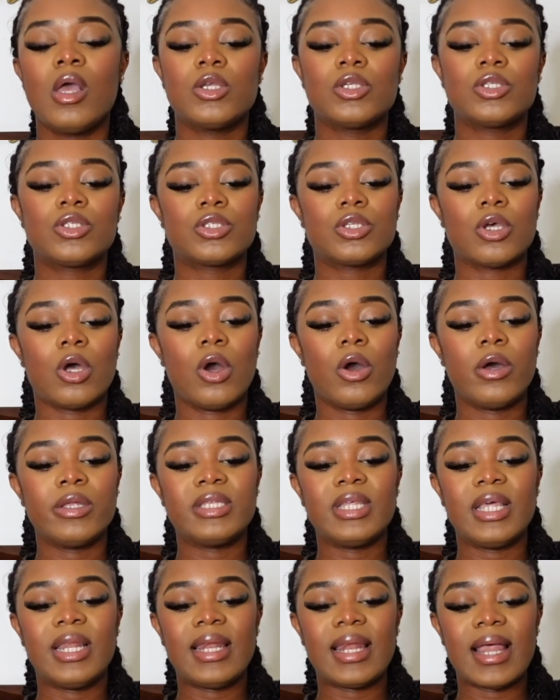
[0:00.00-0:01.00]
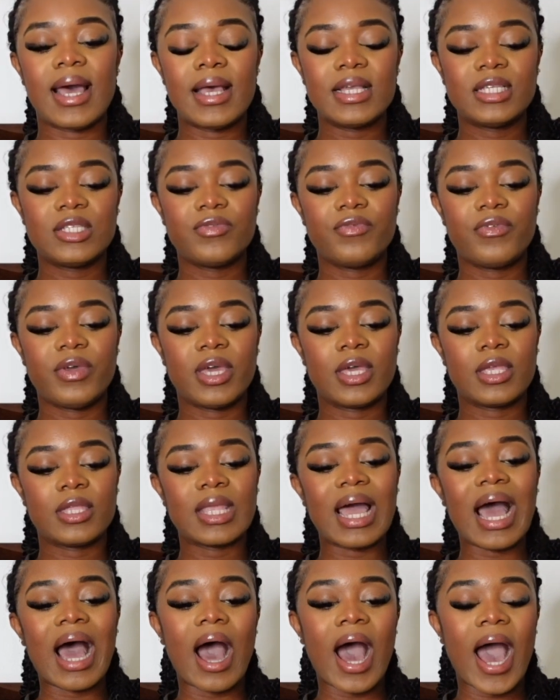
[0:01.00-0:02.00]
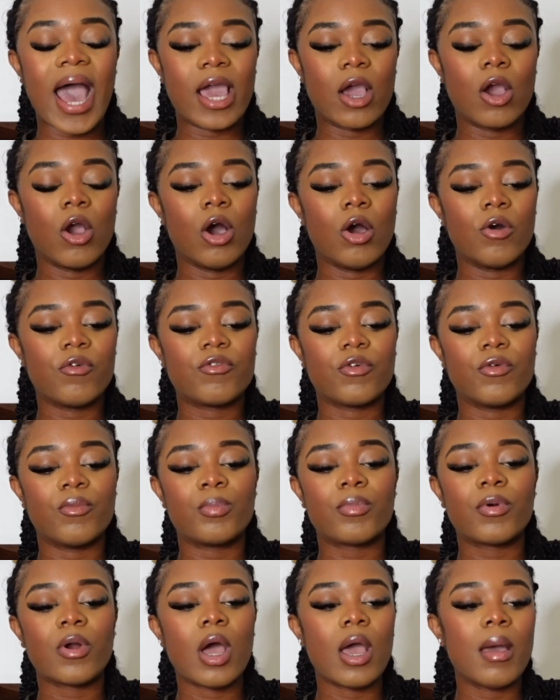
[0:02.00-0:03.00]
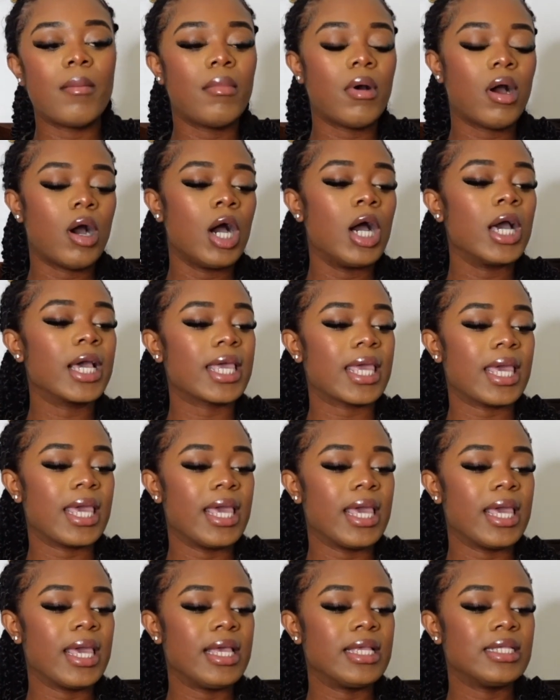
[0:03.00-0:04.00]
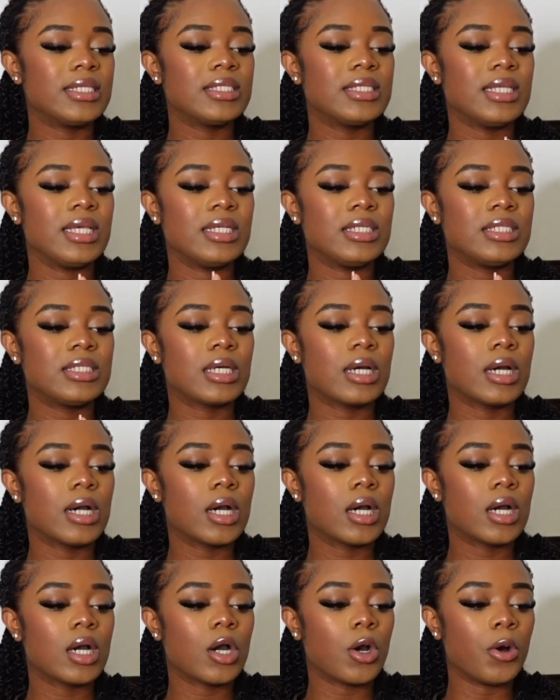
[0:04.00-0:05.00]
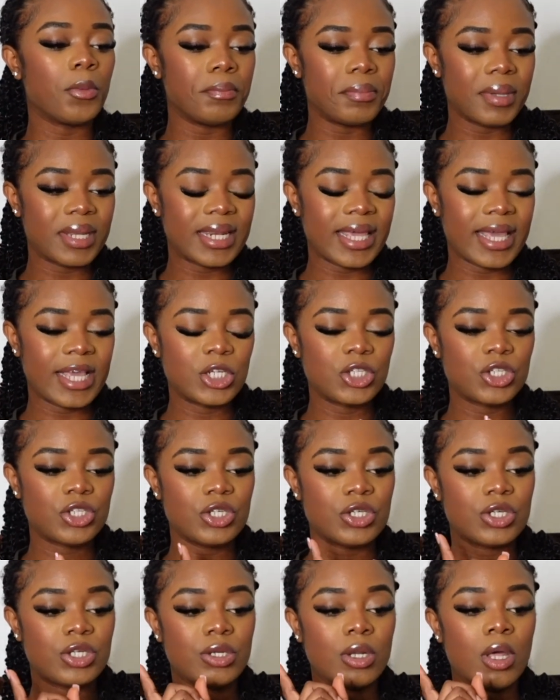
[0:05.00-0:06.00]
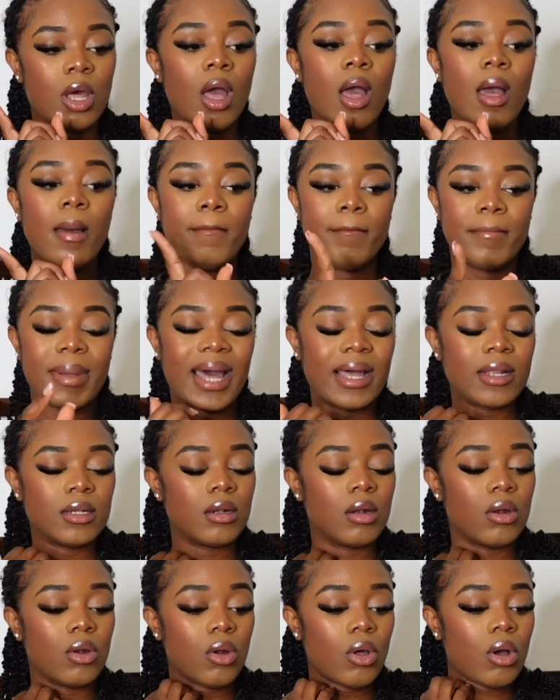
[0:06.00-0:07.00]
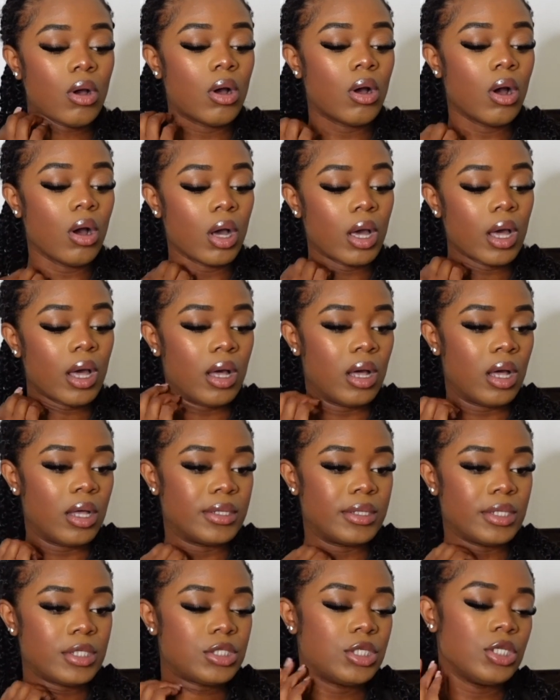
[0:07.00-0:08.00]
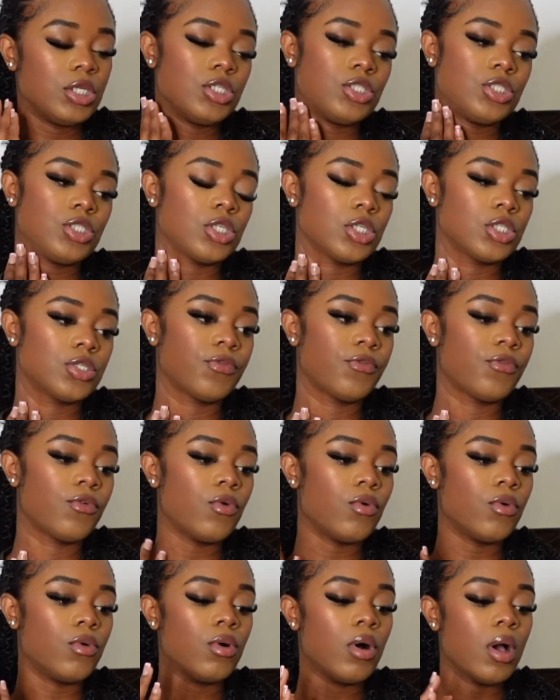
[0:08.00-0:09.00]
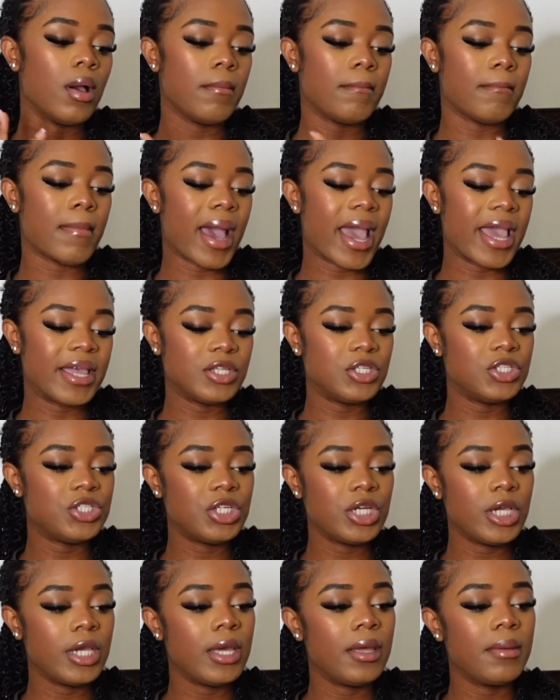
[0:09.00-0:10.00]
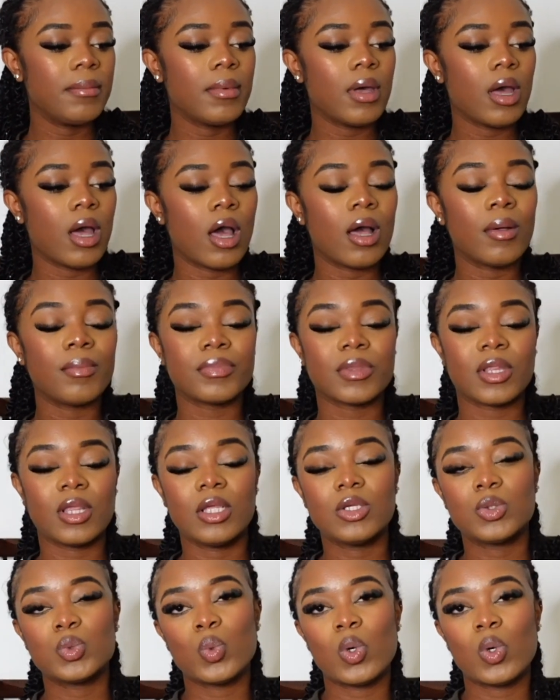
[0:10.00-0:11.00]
So the last thing that I got from Primark is this combination padlock. Uh, this is just for my gym. and this